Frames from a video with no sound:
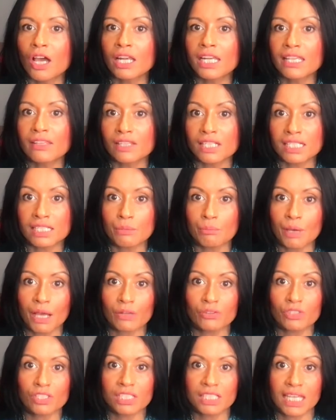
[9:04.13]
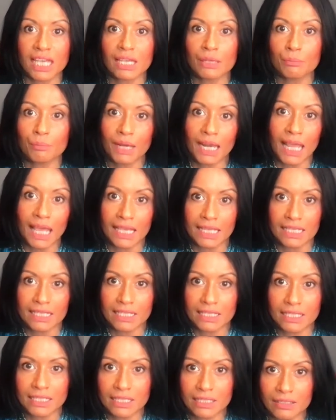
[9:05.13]
that's about to take
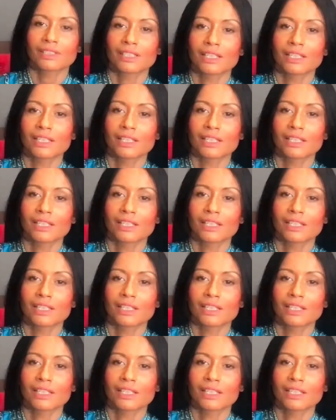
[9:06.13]
place.